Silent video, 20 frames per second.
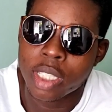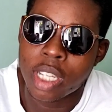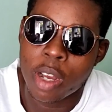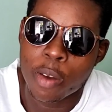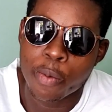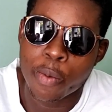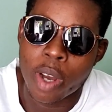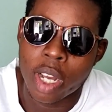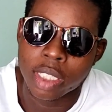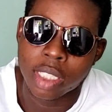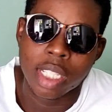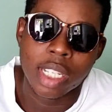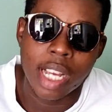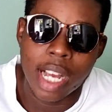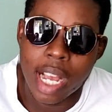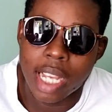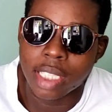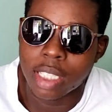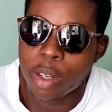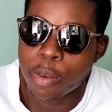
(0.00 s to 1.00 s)
say fox. The
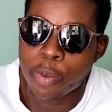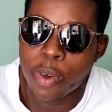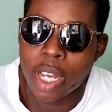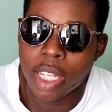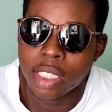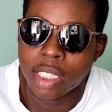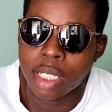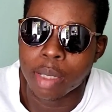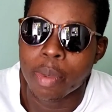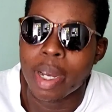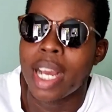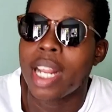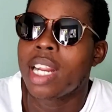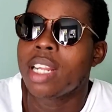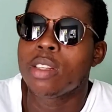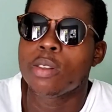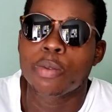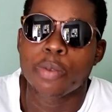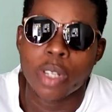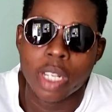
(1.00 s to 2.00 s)
Gaza fans him, all
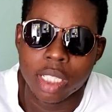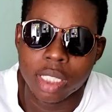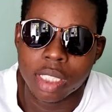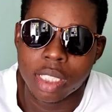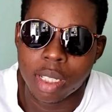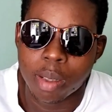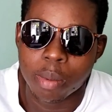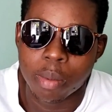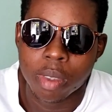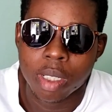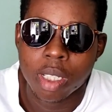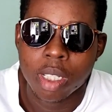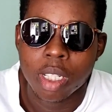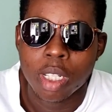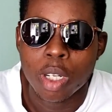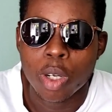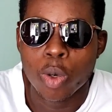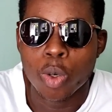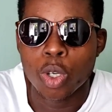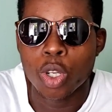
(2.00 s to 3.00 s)
of the fans him.
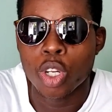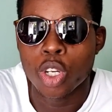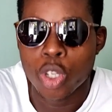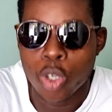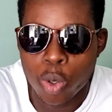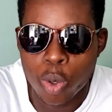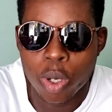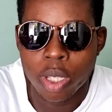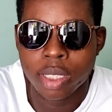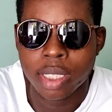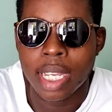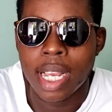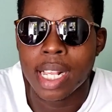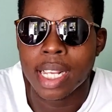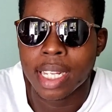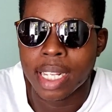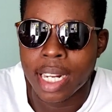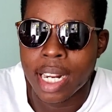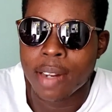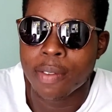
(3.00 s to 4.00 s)
Who don't know say
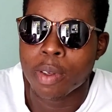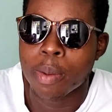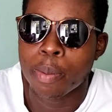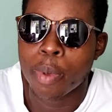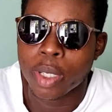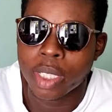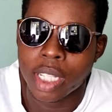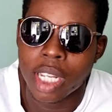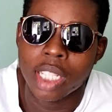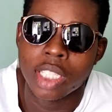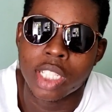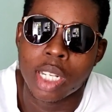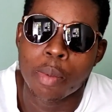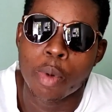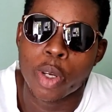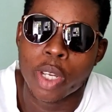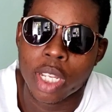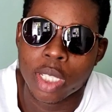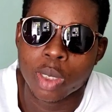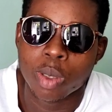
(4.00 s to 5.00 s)
Alkaline have the potential,
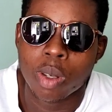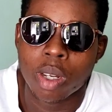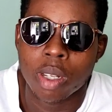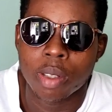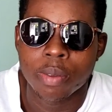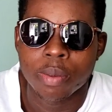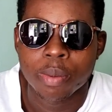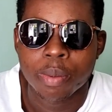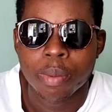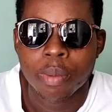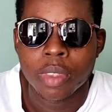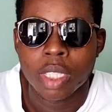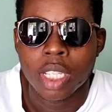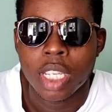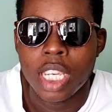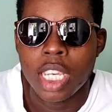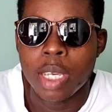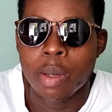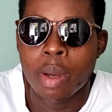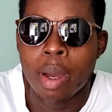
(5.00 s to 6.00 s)
but guess what?
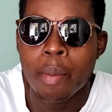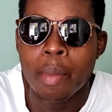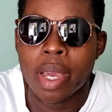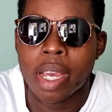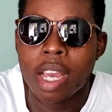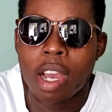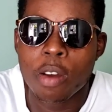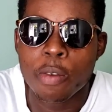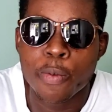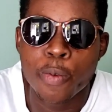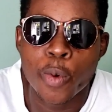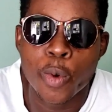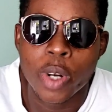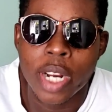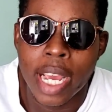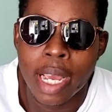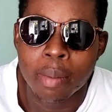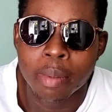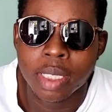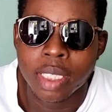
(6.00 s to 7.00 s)
He will make a fool
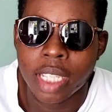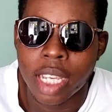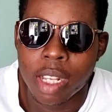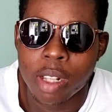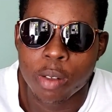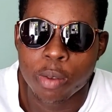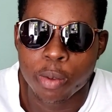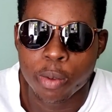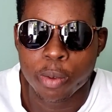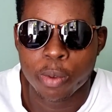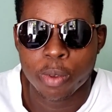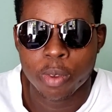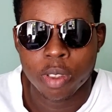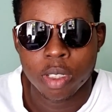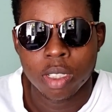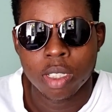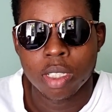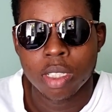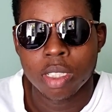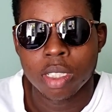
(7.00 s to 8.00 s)
of himself.
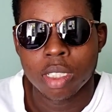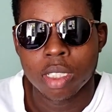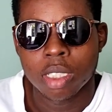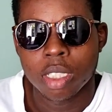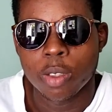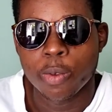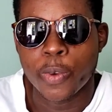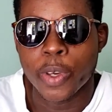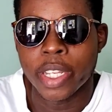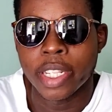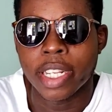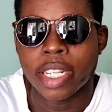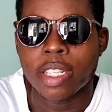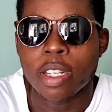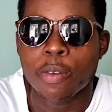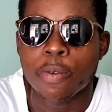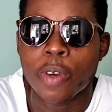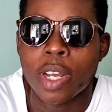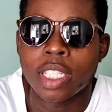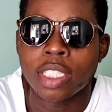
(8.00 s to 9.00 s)
The
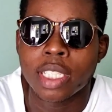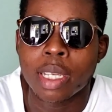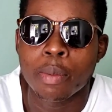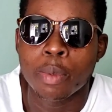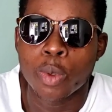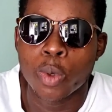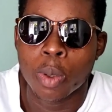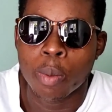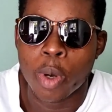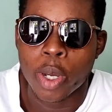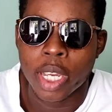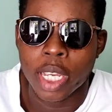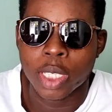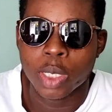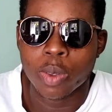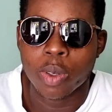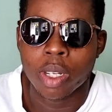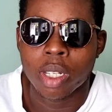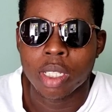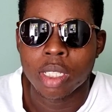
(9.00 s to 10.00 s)
vendetta fans him know, but
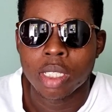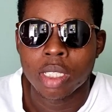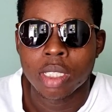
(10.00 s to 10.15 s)
guess what?